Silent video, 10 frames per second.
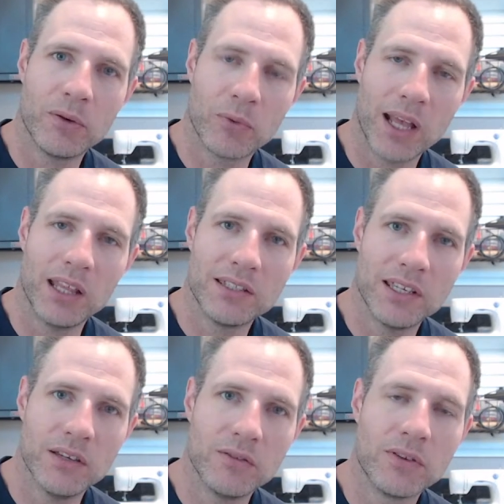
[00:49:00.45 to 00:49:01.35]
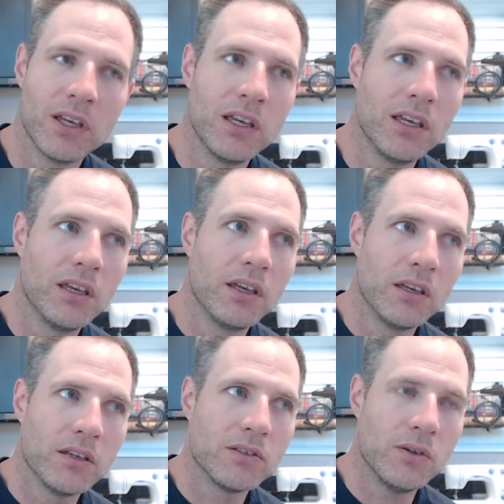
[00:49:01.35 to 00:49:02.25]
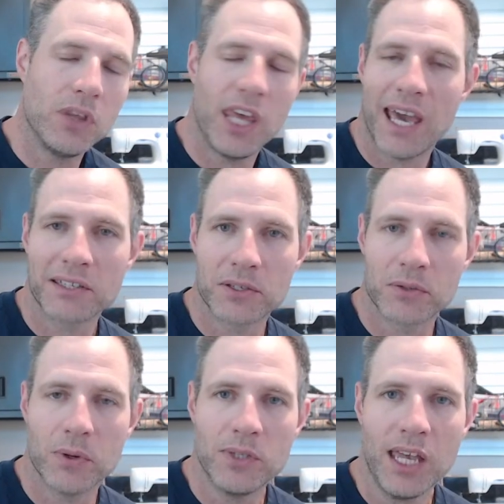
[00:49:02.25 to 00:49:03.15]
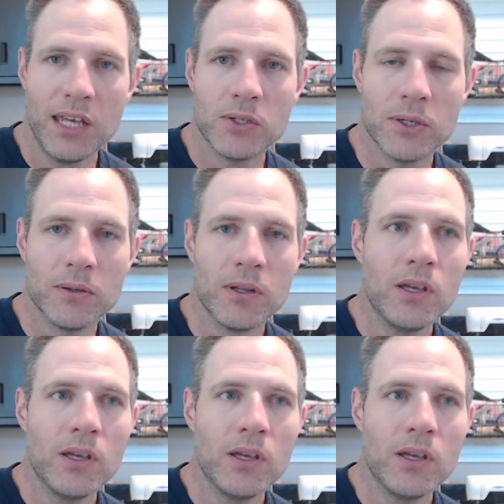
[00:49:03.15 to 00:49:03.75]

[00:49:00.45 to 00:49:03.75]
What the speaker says: relative to the axis of rotation,